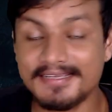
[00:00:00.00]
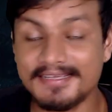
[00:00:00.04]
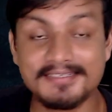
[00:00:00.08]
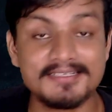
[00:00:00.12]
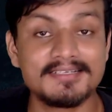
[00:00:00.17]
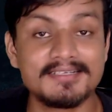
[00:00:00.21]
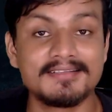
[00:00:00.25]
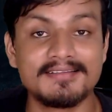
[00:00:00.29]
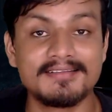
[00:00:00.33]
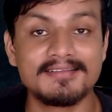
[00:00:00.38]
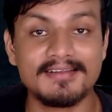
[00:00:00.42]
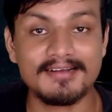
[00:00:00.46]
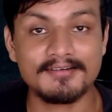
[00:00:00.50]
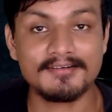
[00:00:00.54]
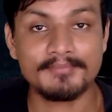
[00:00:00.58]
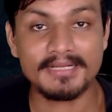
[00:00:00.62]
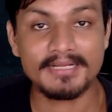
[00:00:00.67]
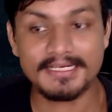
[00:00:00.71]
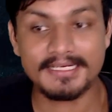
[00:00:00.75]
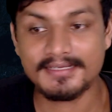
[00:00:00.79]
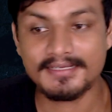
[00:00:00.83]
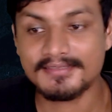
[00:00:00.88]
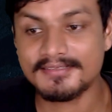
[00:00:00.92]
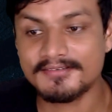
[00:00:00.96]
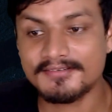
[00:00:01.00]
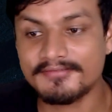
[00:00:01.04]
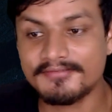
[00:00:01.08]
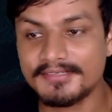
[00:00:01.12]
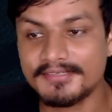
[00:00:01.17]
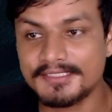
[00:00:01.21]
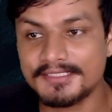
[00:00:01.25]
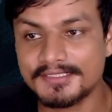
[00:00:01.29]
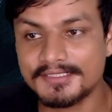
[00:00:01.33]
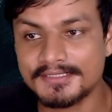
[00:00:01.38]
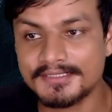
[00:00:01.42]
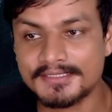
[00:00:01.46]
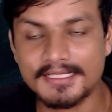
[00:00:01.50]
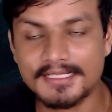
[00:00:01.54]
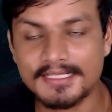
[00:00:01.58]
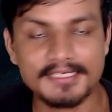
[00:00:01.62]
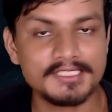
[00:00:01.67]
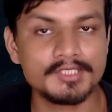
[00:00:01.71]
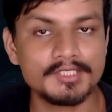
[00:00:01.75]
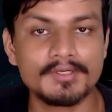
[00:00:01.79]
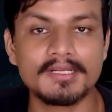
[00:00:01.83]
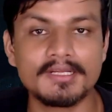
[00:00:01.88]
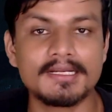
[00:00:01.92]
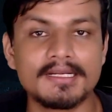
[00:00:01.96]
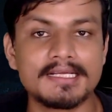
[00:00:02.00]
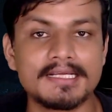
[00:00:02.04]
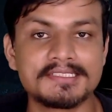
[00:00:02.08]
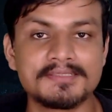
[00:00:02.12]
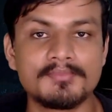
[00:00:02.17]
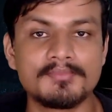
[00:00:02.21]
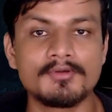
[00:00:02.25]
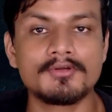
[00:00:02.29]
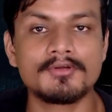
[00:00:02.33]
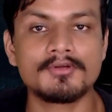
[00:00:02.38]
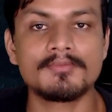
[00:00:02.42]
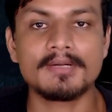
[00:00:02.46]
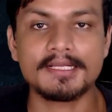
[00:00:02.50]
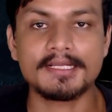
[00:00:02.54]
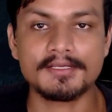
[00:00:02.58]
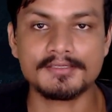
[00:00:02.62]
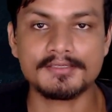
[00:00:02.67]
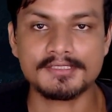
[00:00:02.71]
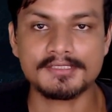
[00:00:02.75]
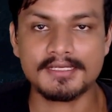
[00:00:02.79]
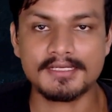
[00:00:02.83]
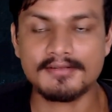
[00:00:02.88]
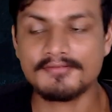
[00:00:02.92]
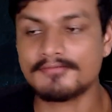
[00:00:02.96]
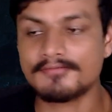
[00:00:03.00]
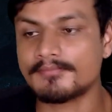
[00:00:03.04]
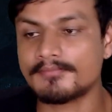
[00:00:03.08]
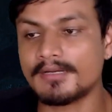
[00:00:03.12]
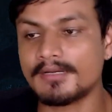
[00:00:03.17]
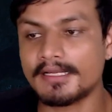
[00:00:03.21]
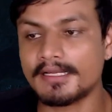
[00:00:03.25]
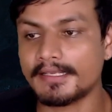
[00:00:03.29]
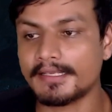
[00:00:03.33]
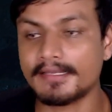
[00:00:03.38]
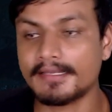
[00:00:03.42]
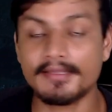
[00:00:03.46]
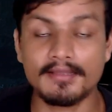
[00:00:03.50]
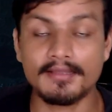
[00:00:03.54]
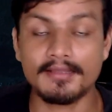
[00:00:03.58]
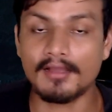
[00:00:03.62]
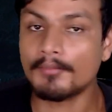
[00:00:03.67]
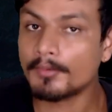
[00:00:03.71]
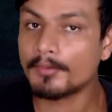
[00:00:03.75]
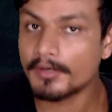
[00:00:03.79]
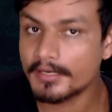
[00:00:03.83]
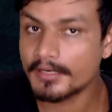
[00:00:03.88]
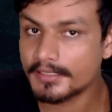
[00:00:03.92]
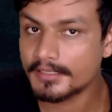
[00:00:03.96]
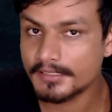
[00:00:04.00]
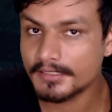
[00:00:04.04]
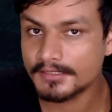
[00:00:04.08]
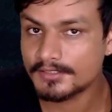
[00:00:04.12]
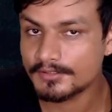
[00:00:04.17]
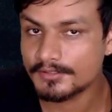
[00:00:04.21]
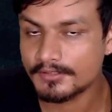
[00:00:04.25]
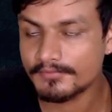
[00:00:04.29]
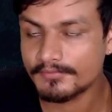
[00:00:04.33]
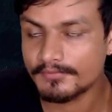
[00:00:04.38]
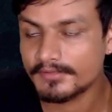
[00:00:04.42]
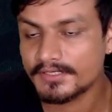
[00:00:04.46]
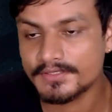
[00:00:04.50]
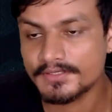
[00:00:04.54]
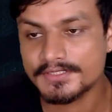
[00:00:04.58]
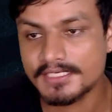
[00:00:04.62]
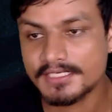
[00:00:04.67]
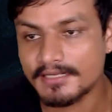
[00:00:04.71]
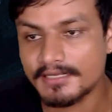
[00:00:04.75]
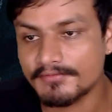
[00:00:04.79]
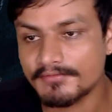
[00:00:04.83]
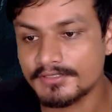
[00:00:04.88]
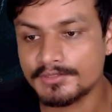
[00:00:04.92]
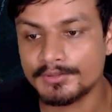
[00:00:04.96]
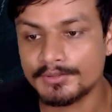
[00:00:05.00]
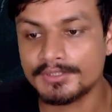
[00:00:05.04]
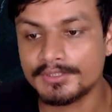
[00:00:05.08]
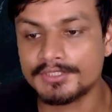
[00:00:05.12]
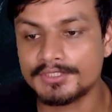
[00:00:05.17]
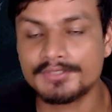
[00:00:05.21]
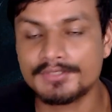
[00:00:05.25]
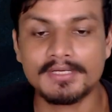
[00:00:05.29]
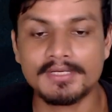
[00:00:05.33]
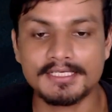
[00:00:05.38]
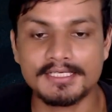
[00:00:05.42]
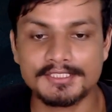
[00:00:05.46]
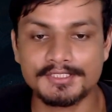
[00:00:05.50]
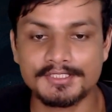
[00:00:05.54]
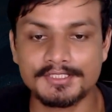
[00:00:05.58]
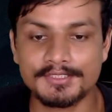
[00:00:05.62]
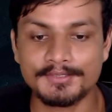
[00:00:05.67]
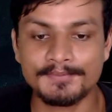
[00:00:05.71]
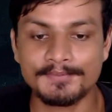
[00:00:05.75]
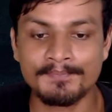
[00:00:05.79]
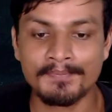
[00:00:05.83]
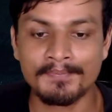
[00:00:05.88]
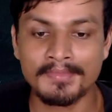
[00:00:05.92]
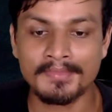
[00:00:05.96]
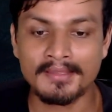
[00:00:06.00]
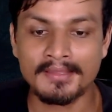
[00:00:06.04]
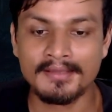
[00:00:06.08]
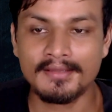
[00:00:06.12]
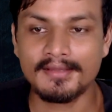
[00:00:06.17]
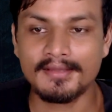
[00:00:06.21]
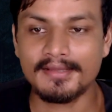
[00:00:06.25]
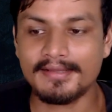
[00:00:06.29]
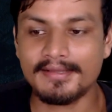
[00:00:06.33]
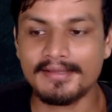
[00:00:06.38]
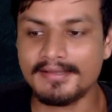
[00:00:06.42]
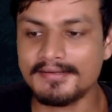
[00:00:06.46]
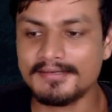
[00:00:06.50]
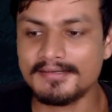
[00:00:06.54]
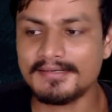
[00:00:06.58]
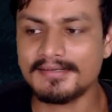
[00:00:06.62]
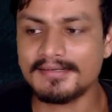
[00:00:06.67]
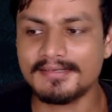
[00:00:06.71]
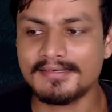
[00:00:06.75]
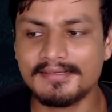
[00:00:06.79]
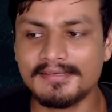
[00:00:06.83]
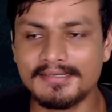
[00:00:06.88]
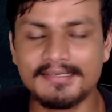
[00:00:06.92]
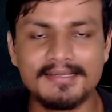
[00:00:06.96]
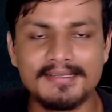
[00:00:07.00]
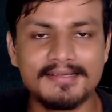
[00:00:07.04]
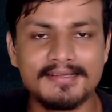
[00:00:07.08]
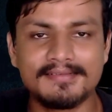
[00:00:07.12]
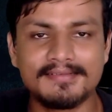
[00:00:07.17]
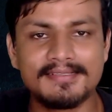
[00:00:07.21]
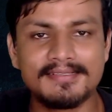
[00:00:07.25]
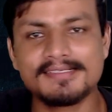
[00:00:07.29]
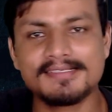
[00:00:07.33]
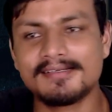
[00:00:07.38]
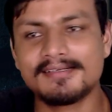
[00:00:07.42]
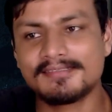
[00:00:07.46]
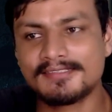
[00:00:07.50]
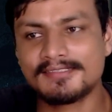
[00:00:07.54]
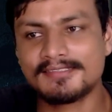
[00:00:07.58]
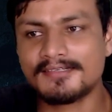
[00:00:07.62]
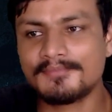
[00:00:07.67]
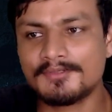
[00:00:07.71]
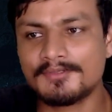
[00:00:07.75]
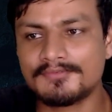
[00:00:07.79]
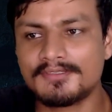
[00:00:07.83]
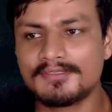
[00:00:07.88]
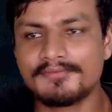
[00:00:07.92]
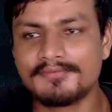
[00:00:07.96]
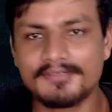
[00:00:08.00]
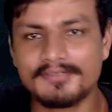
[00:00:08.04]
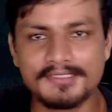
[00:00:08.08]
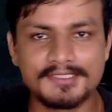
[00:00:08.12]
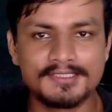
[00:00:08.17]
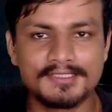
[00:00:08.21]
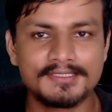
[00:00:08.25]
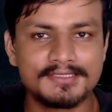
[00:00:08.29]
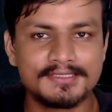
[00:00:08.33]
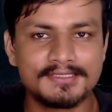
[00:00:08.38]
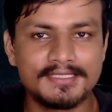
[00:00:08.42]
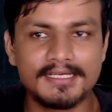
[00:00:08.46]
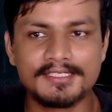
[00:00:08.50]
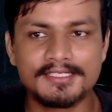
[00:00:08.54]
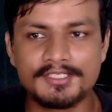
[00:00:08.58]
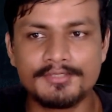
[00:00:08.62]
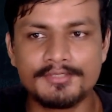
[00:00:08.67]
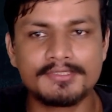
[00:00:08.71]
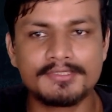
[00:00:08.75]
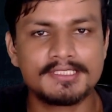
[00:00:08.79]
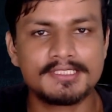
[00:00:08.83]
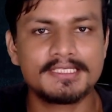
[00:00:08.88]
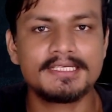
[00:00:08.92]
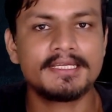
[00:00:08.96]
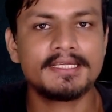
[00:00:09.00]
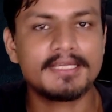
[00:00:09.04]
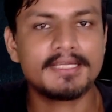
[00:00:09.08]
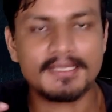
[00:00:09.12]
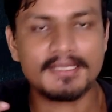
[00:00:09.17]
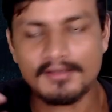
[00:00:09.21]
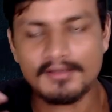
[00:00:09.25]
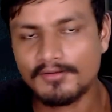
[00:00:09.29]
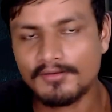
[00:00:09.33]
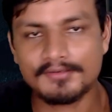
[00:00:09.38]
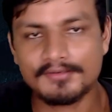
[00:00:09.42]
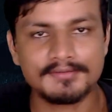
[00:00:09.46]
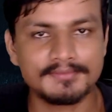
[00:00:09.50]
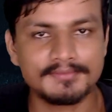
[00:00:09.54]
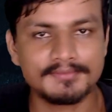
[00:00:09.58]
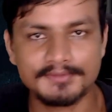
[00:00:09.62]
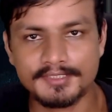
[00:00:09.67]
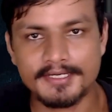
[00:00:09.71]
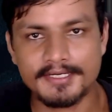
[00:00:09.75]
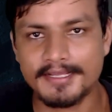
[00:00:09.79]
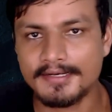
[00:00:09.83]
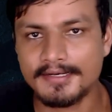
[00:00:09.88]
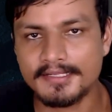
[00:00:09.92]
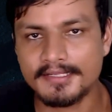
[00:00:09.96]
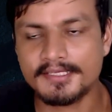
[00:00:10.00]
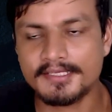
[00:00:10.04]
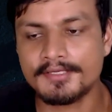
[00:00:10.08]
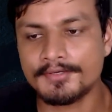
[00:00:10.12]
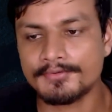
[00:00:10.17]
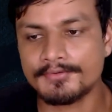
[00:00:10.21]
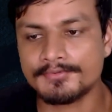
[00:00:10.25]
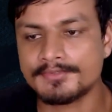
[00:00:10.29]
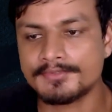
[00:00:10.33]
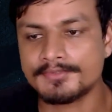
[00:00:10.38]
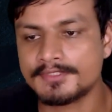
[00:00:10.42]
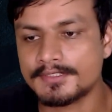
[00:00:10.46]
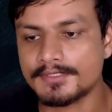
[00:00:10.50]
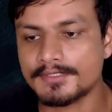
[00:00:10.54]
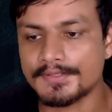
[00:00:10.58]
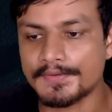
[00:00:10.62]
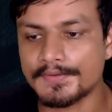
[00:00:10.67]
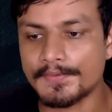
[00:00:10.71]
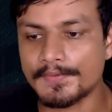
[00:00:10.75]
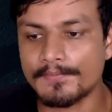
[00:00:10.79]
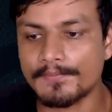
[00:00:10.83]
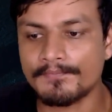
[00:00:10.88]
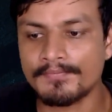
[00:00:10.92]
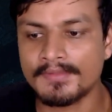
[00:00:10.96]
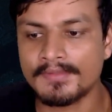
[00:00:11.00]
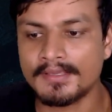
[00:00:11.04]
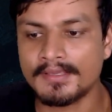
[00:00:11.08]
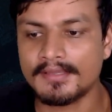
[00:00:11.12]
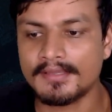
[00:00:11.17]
and there are many other features that you can explore by yourself by upgrading to the Windows 11 22H2 and uh, yeah these are some of the features that you see on daily use so